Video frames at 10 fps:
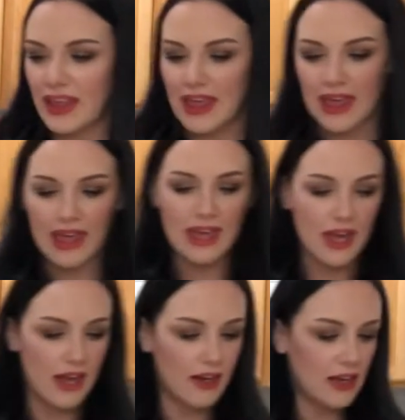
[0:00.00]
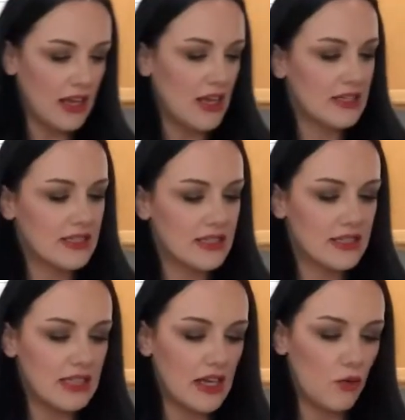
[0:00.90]
And since
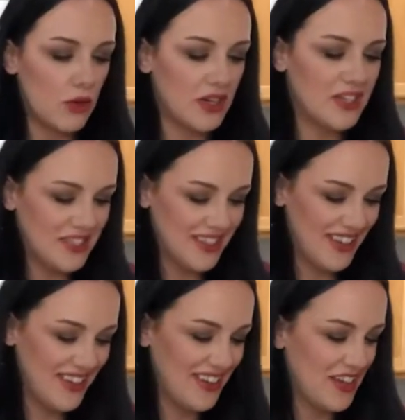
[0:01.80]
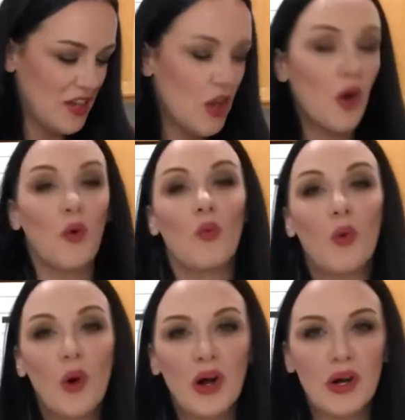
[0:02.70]
it was
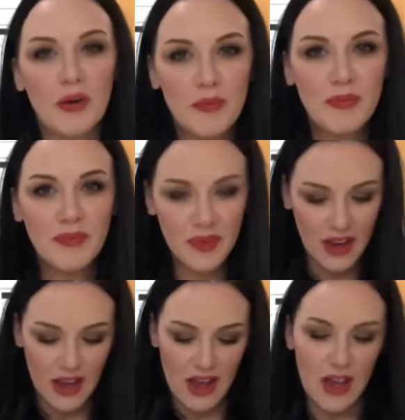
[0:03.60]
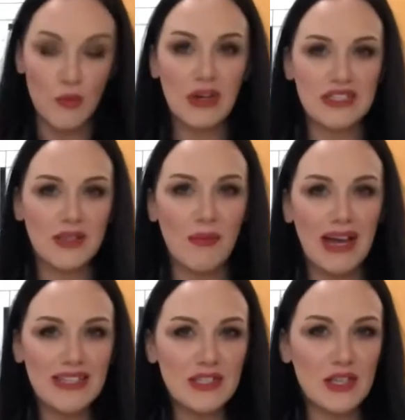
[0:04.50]
warm, I put some
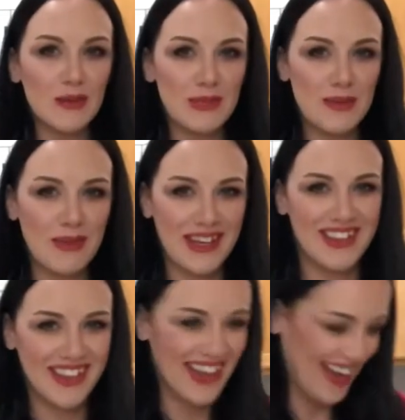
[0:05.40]
ice cubes in my glass.